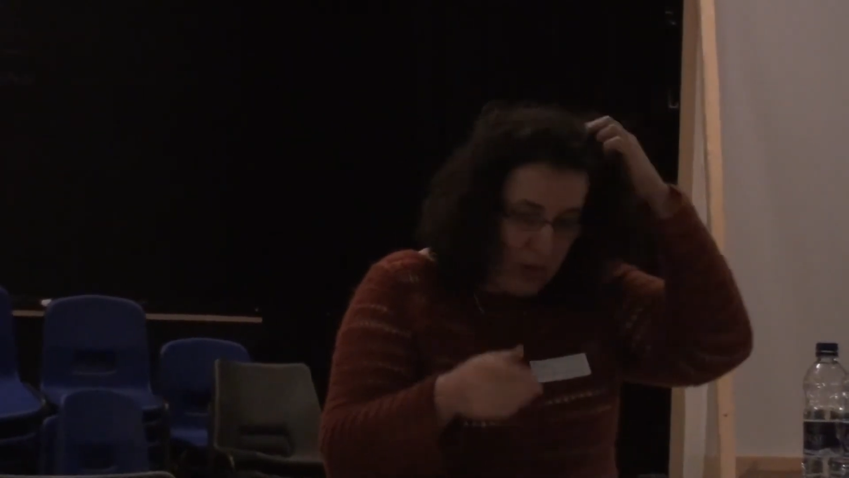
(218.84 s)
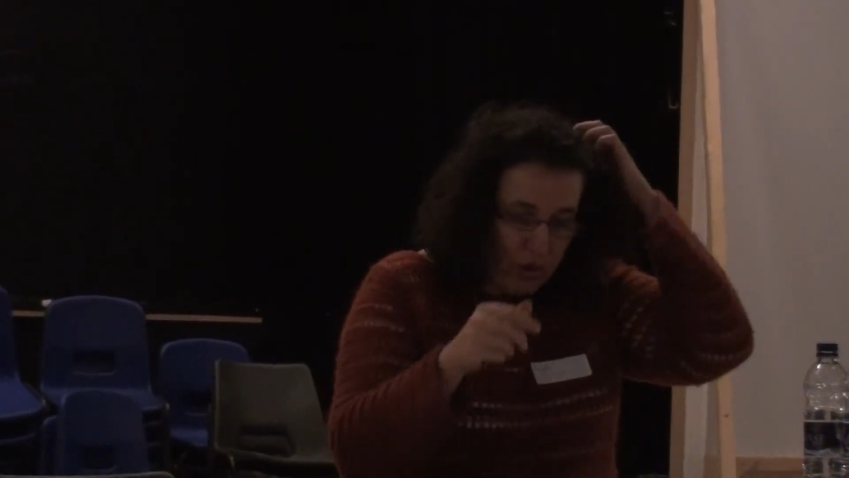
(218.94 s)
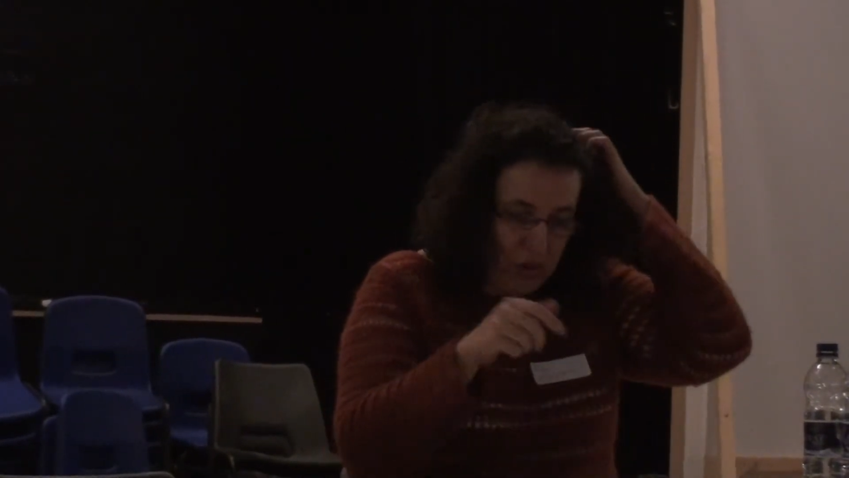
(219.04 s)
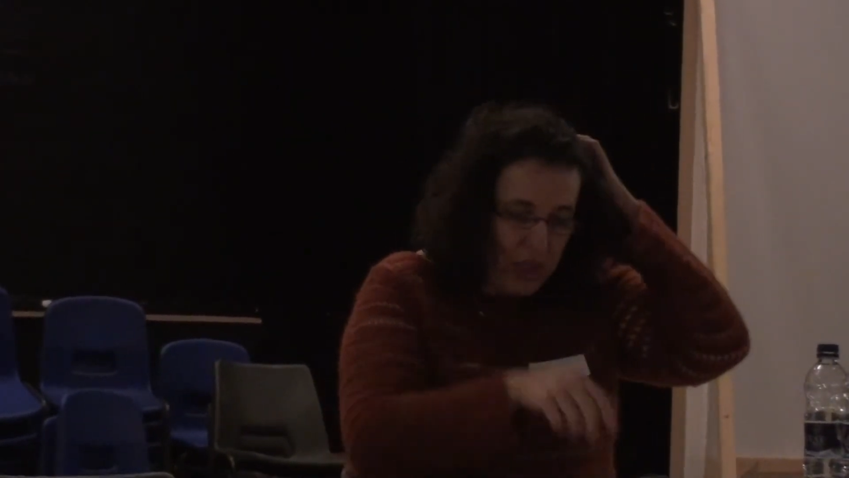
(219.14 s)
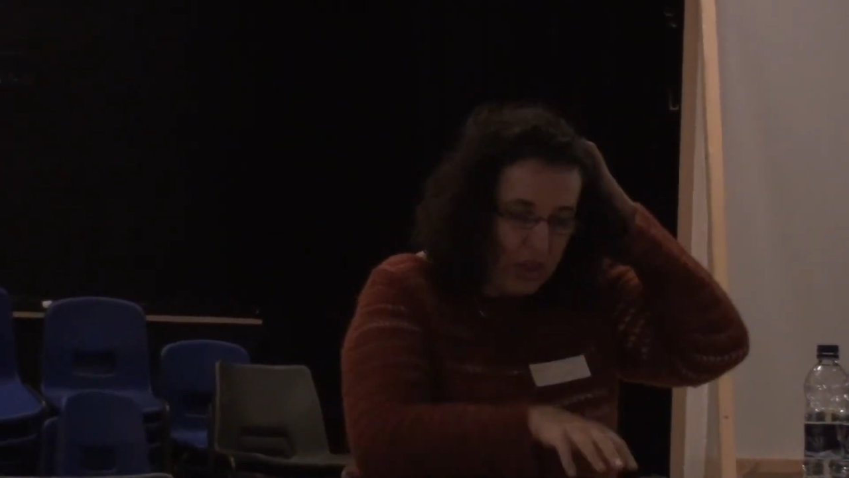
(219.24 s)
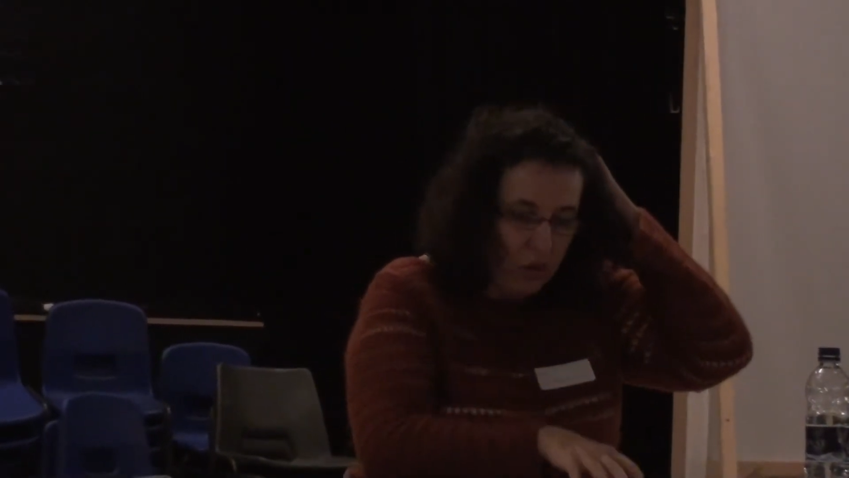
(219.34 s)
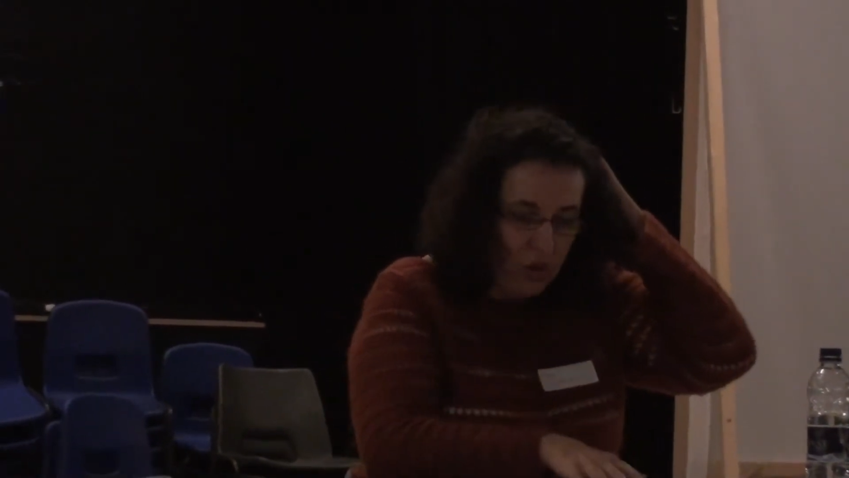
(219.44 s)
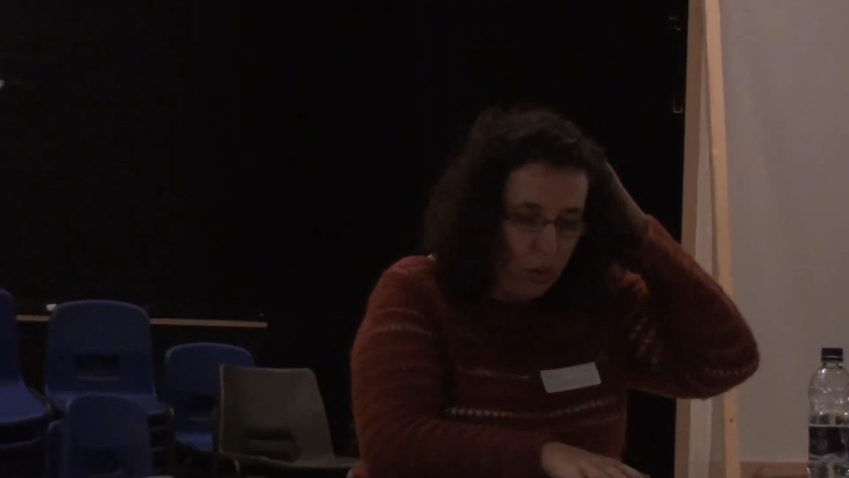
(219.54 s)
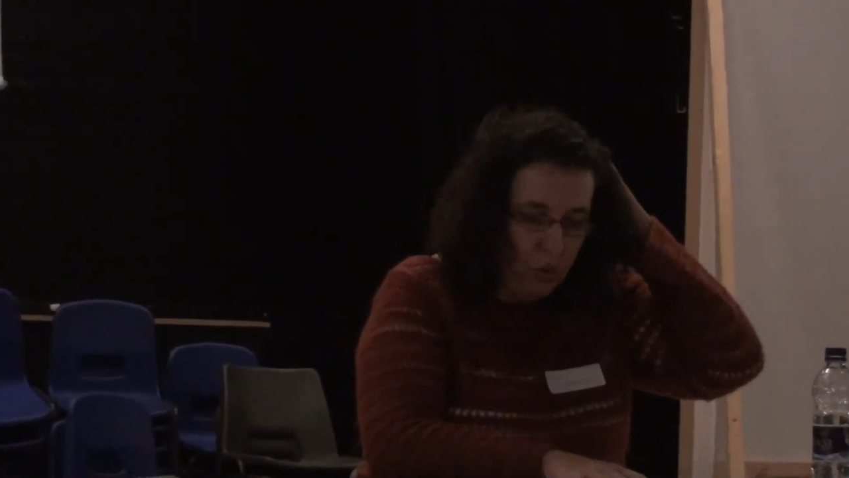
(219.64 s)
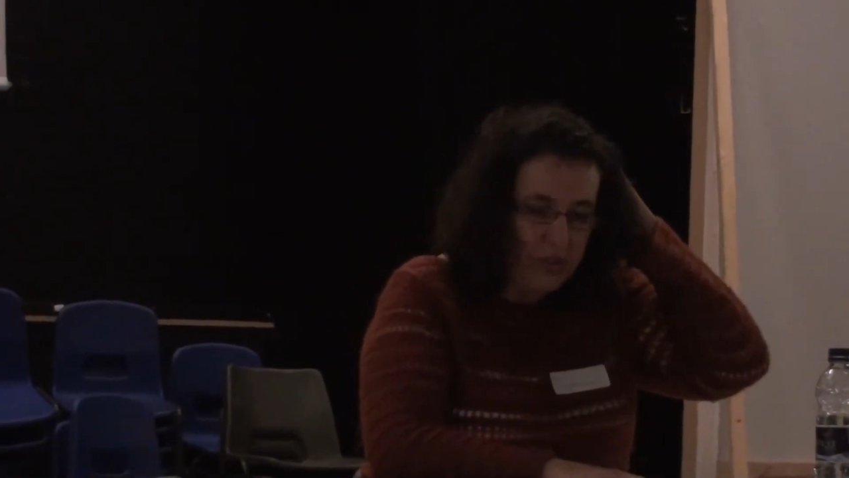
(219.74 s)
want to ensure
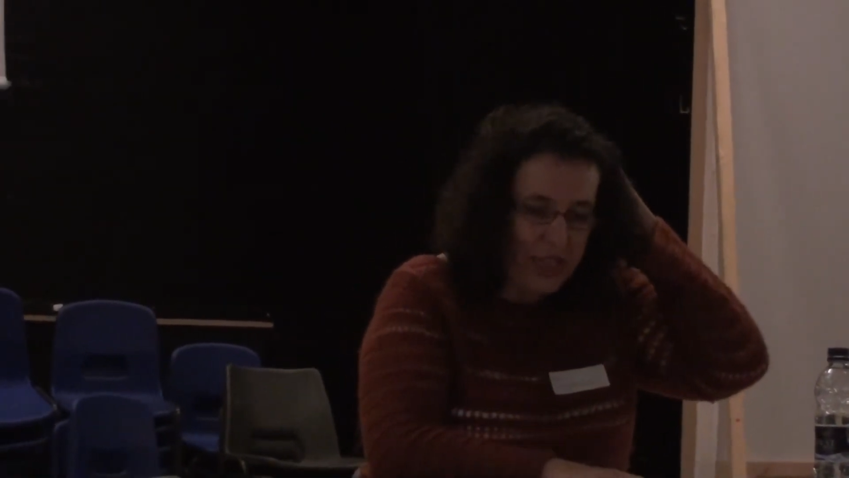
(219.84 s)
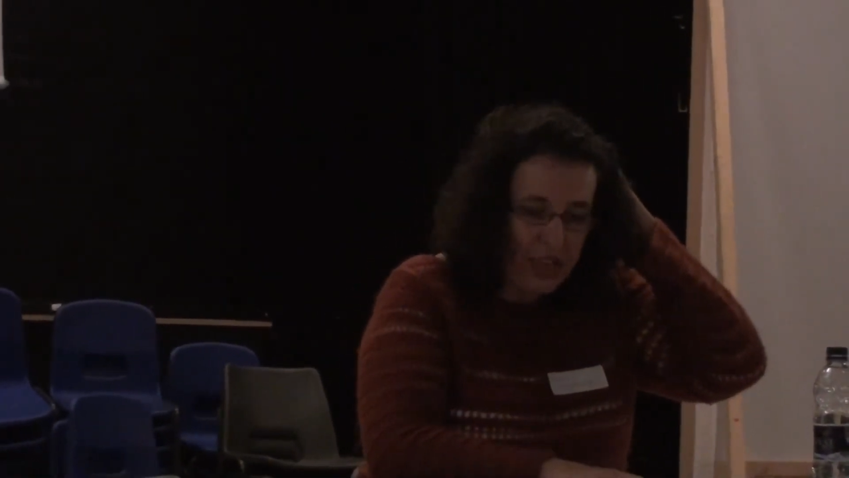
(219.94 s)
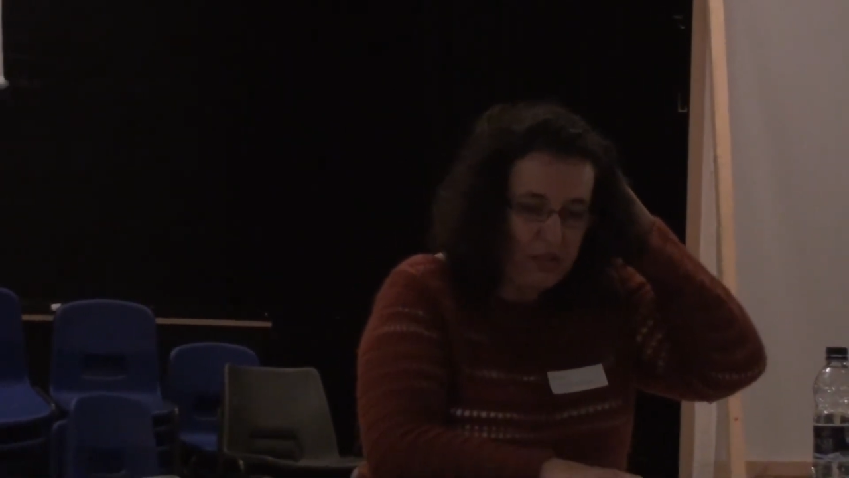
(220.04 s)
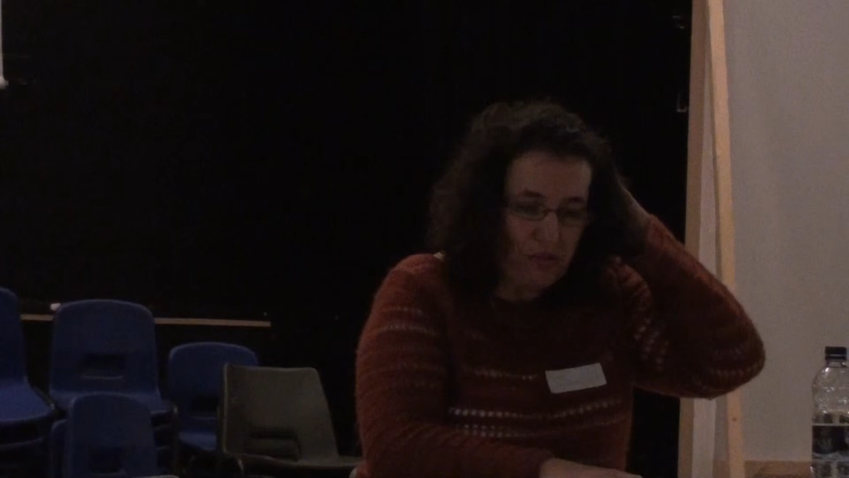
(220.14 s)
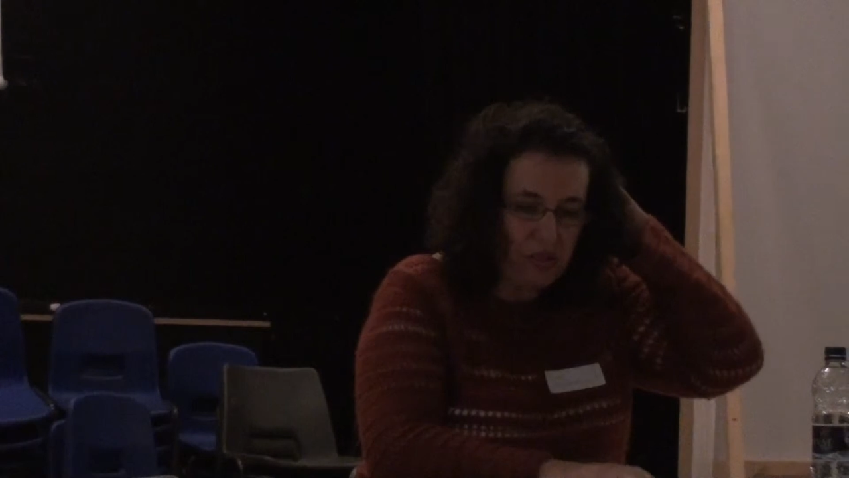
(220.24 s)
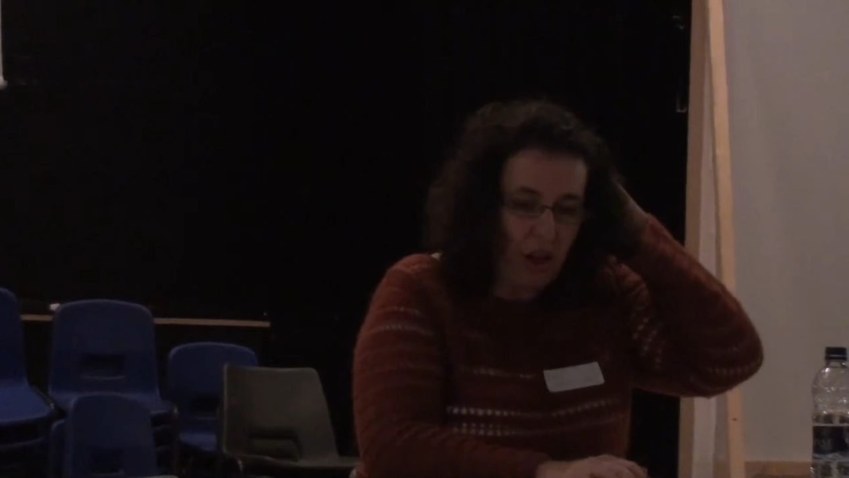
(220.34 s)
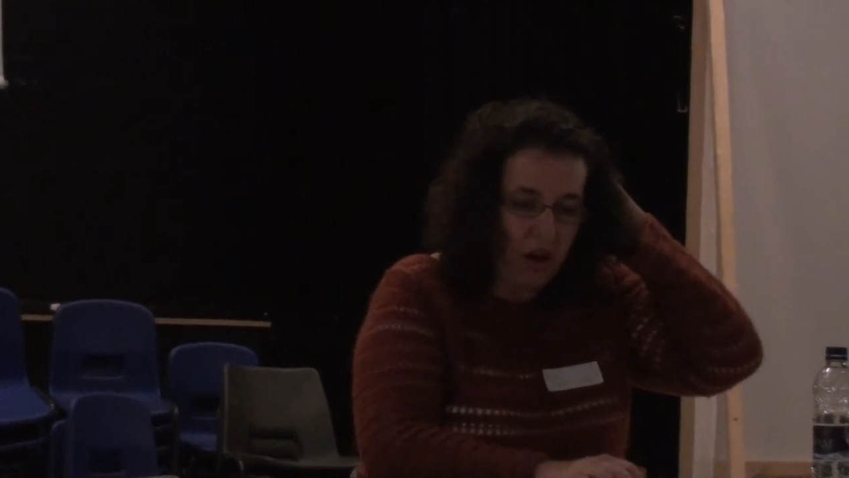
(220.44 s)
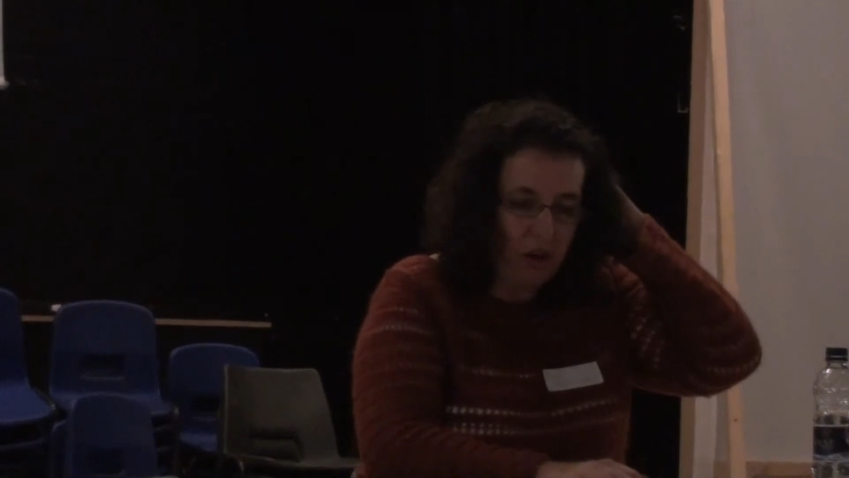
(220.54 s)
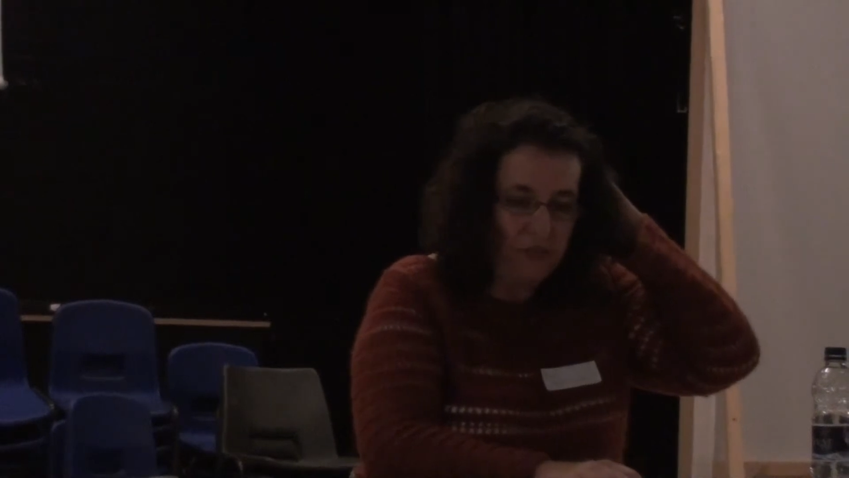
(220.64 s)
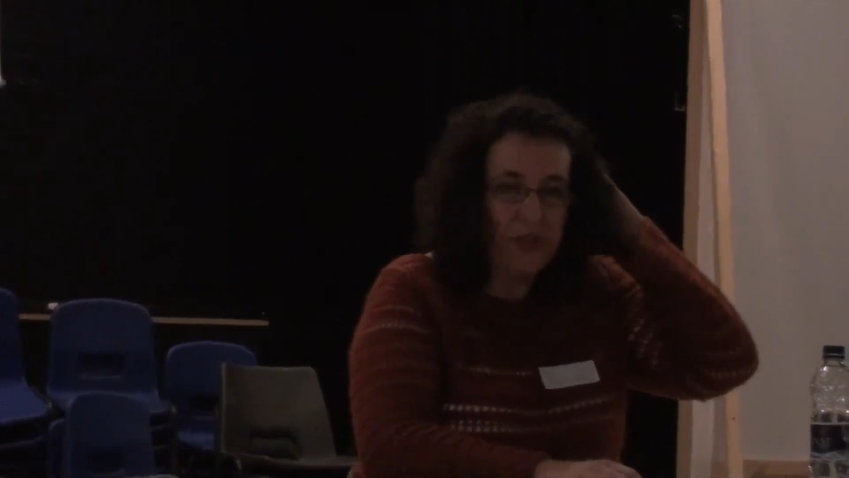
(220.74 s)
that all teachers and
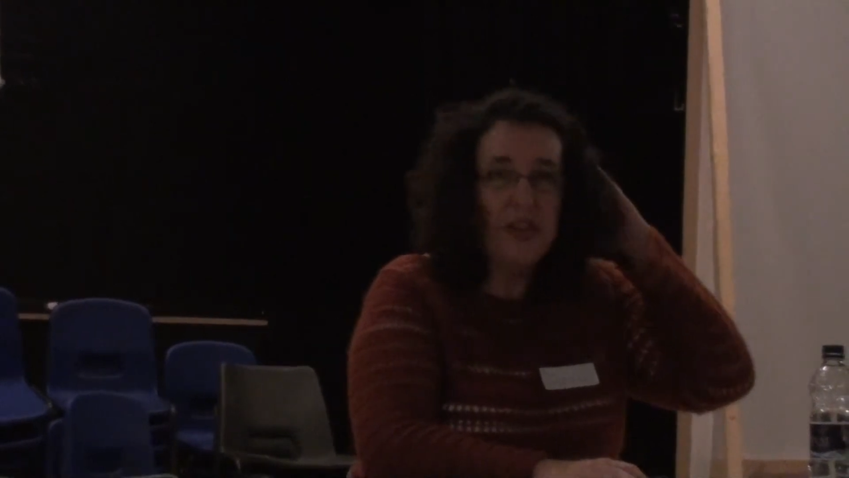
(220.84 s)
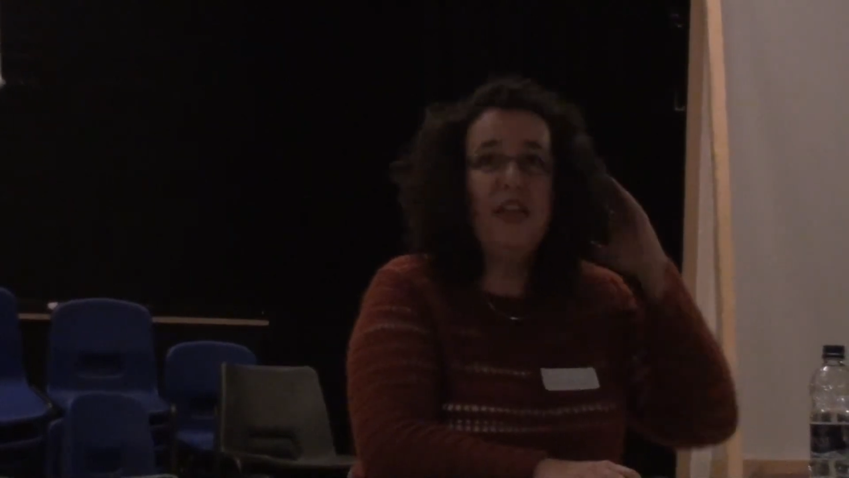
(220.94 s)
staff